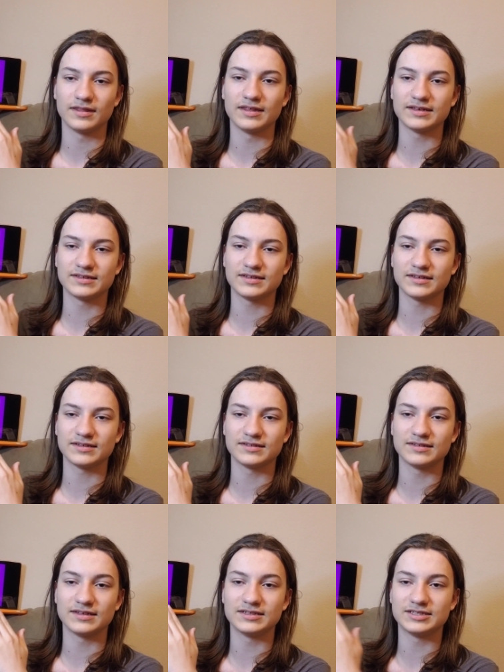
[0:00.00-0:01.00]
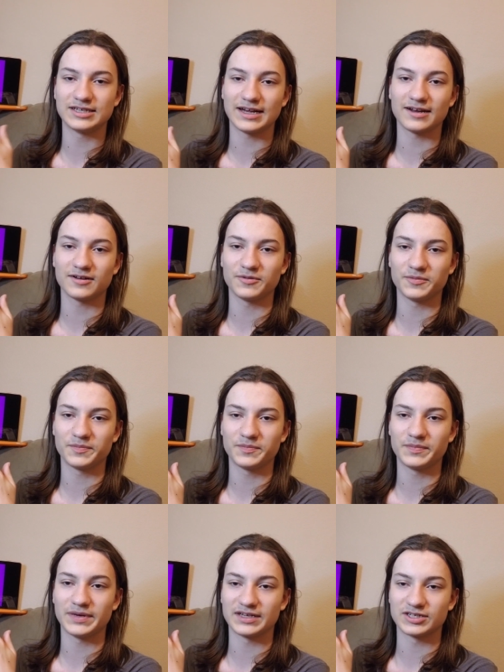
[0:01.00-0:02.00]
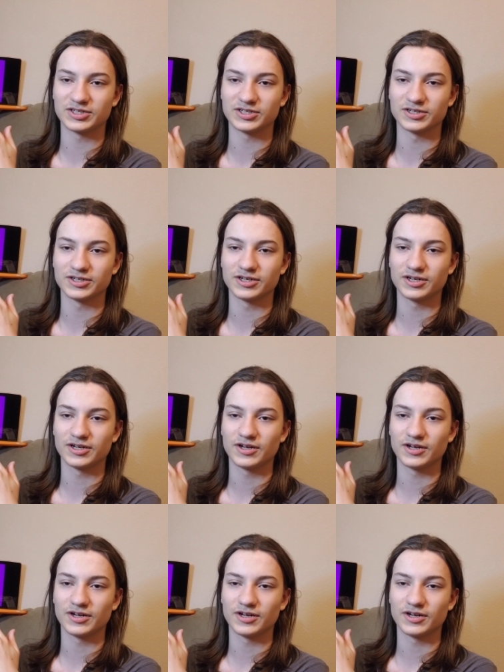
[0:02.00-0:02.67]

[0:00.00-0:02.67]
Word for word: this is the channel picture